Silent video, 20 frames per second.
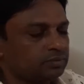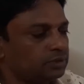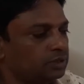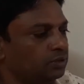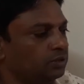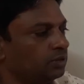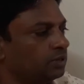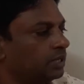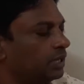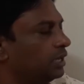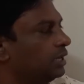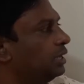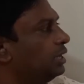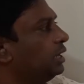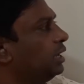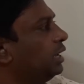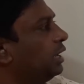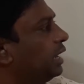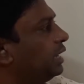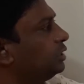Okay.
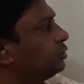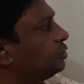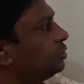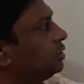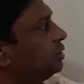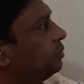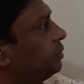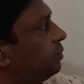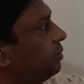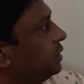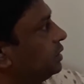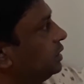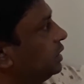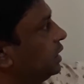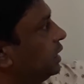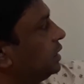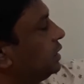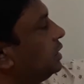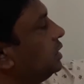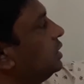And you should remember
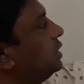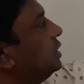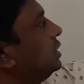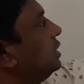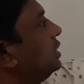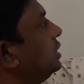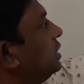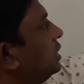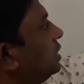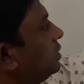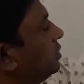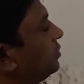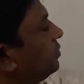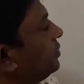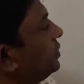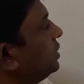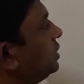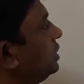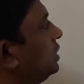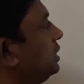that
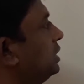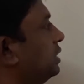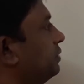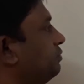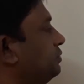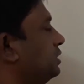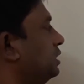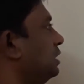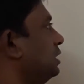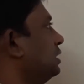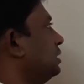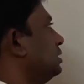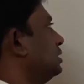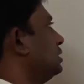EFT,